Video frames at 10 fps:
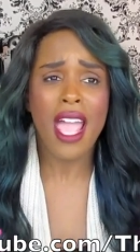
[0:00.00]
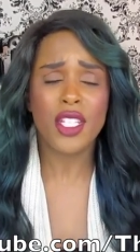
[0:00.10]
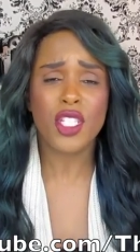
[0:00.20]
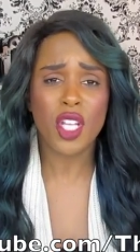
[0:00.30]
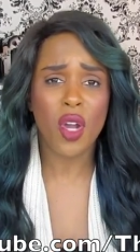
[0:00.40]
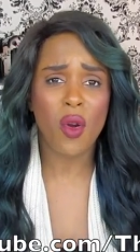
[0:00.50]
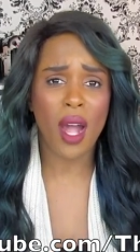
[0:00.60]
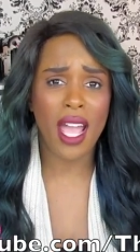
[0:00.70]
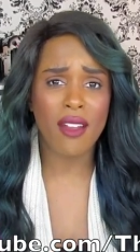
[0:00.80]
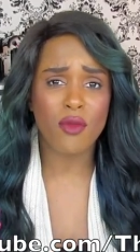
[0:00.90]
And so
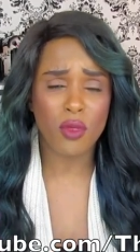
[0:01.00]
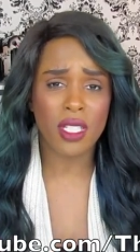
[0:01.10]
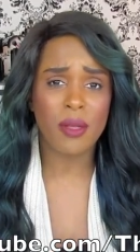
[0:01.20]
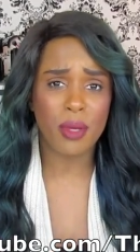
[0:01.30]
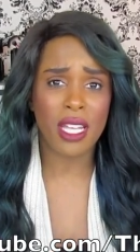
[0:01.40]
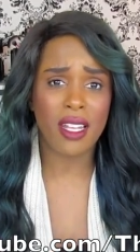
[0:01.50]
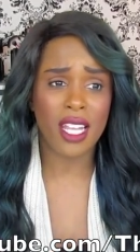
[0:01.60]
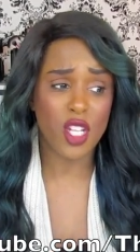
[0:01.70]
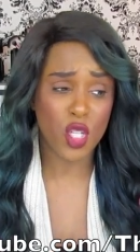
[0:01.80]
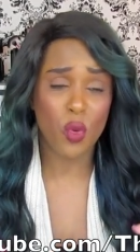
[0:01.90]
I have really been
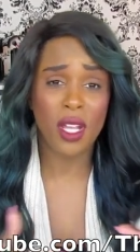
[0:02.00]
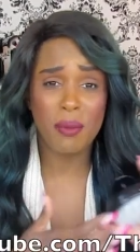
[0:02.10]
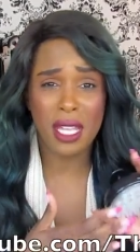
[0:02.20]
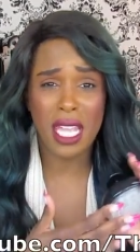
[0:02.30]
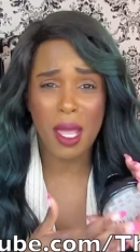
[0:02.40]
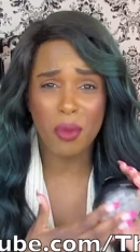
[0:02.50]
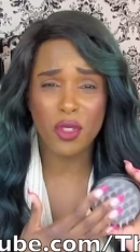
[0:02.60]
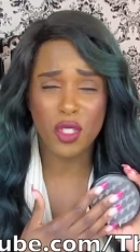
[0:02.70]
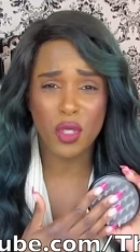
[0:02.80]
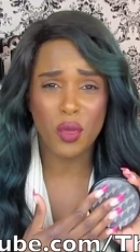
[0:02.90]
enjoying being
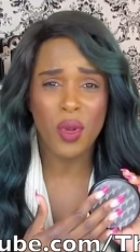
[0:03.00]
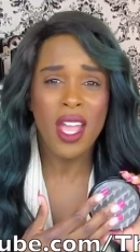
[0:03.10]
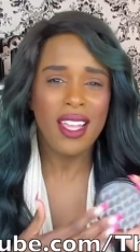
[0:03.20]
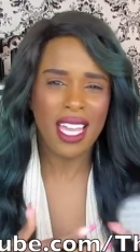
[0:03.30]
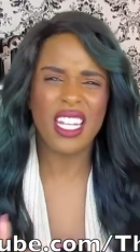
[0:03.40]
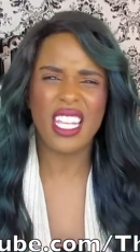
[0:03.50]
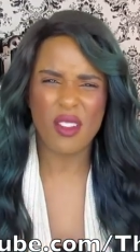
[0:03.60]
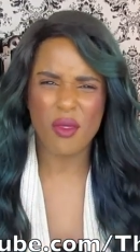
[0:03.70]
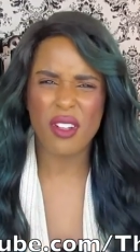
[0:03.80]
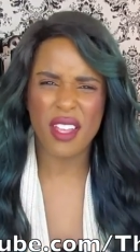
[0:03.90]
able to kind of
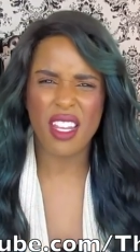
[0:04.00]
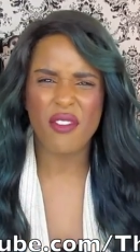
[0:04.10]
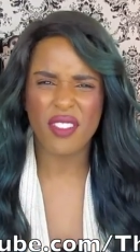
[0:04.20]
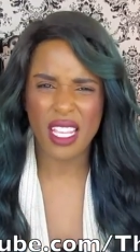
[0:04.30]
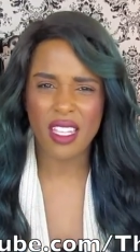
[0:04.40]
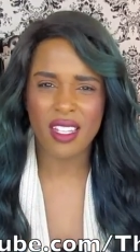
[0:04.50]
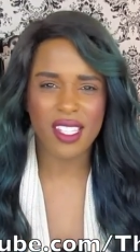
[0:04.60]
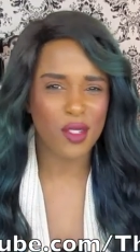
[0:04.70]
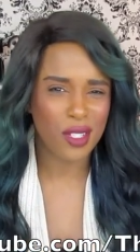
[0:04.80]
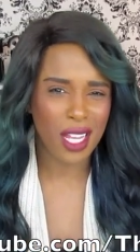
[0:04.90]
get rid of any
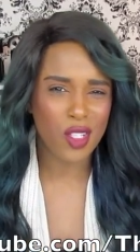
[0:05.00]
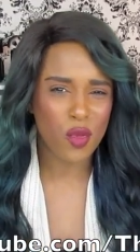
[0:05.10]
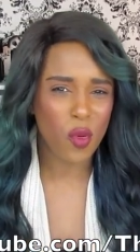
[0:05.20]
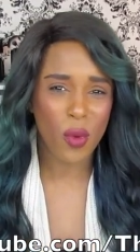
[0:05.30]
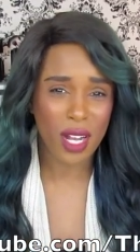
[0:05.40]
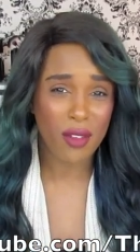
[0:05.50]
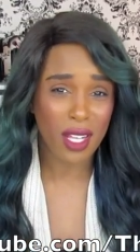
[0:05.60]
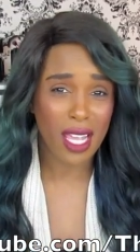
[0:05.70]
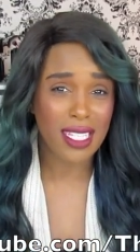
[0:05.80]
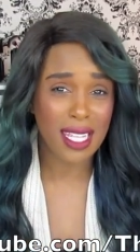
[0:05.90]
flakiness or dandruff or whatever
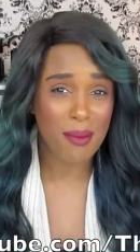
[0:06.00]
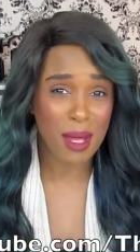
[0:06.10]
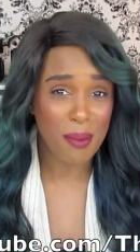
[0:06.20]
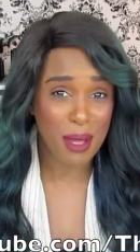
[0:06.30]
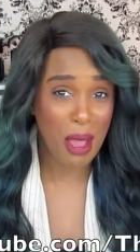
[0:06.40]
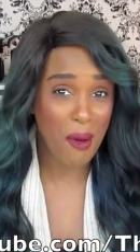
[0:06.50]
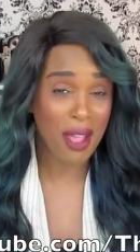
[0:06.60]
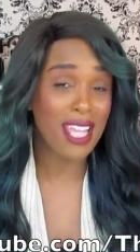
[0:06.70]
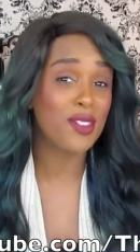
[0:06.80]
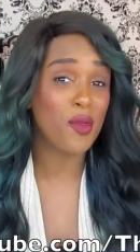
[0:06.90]
the case that may be,
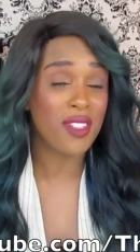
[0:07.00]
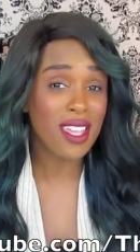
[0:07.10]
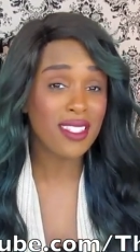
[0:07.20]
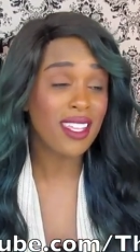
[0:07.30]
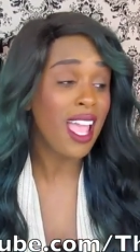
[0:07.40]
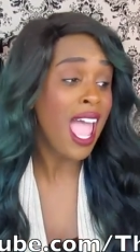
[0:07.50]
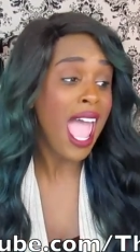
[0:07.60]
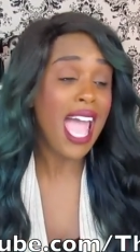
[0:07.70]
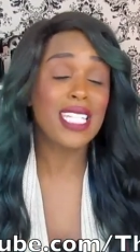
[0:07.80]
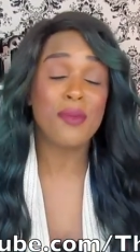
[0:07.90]
okay? So this
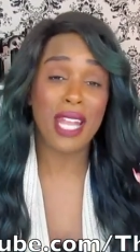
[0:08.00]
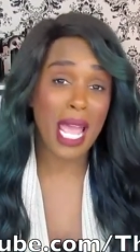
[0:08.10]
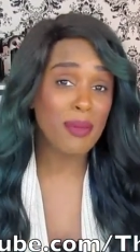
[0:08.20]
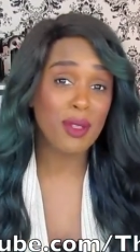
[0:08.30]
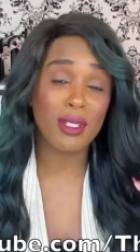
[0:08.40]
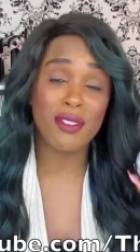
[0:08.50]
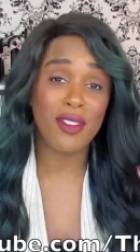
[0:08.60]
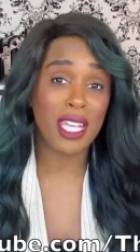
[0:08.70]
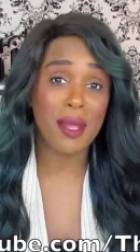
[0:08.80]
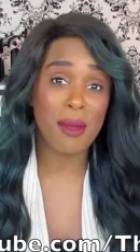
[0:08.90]
has been absolutely
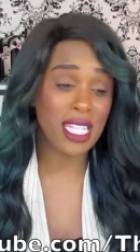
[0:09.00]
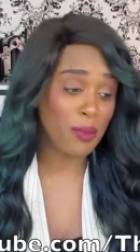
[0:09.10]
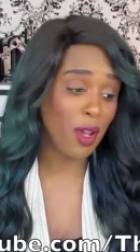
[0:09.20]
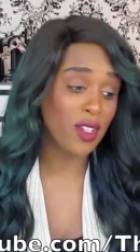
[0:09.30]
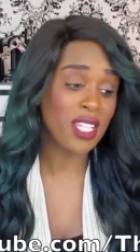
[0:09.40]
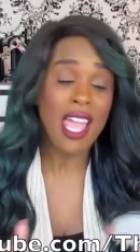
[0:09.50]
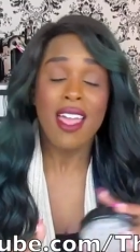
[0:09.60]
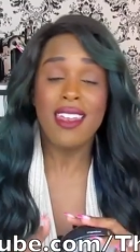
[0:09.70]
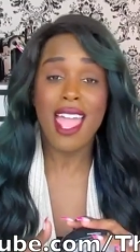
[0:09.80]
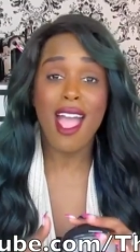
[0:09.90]
fucking amazeballs.
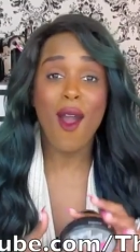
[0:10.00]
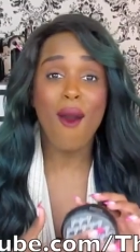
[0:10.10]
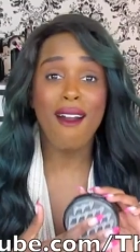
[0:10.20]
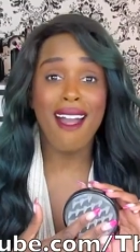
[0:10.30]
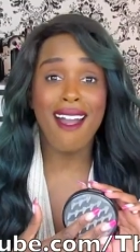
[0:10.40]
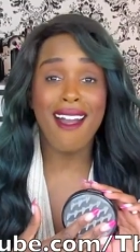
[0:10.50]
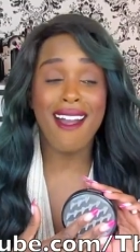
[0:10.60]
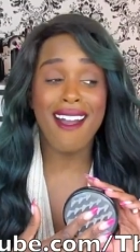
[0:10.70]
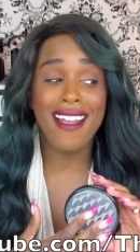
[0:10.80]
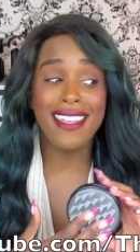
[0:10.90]
Now,
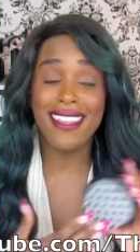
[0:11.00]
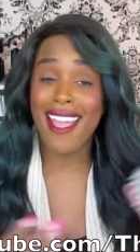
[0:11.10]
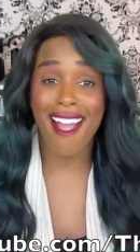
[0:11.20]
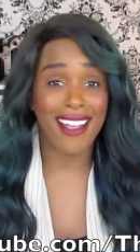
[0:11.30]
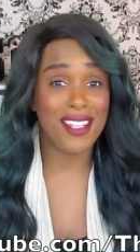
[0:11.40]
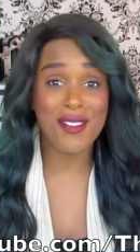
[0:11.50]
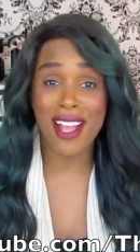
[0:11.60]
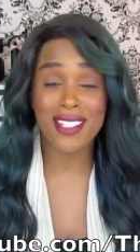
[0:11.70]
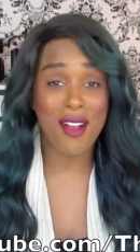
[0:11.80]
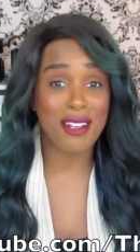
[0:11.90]
uh, yeah, you
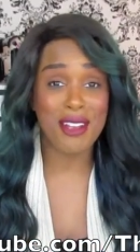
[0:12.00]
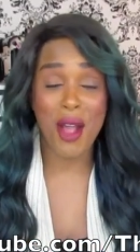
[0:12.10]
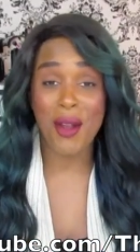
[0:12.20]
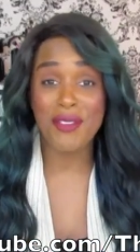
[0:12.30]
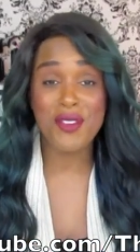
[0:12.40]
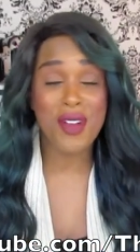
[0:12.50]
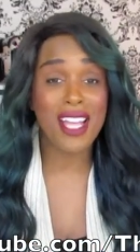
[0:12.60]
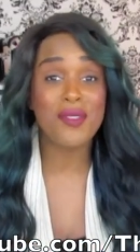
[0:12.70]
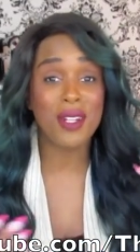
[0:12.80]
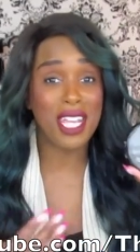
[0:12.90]
guys already know. If you
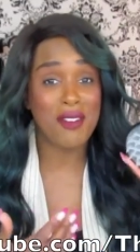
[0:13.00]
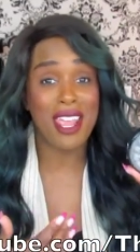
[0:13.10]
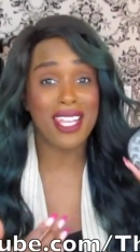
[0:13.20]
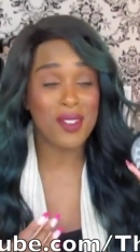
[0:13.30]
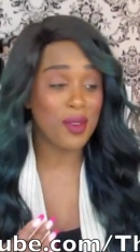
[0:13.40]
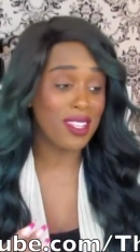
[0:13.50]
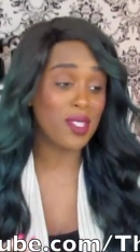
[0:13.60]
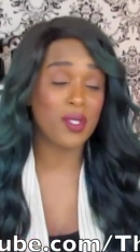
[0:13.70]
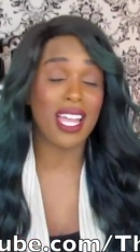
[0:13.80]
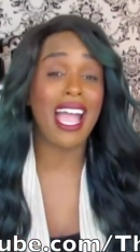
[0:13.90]
guys want to get your hands on one of
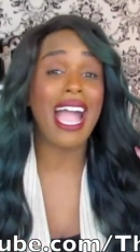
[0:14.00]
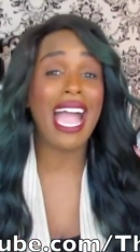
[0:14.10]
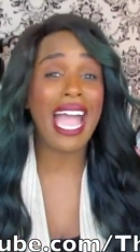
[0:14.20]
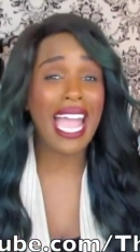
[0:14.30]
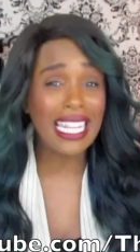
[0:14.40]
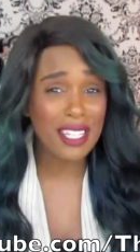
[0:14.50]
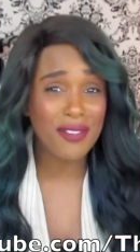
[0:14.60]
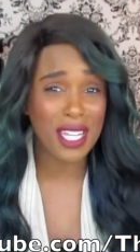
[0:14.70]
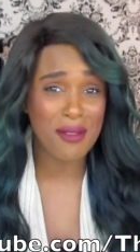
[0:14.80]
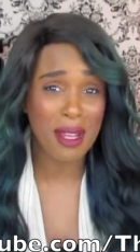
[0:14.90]
these, which I highly
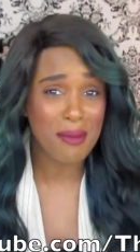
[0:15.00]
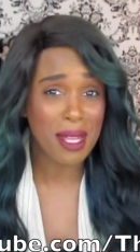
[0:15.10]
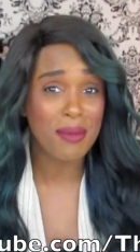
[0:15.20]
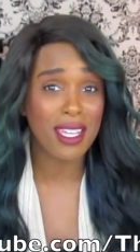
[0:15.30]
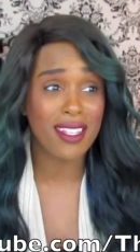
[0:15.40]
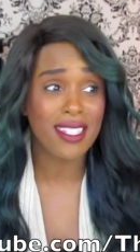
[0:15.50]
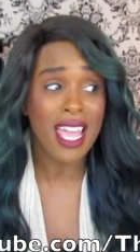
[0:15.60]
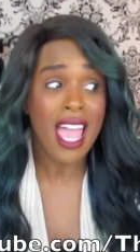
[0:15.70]
fucking recommend because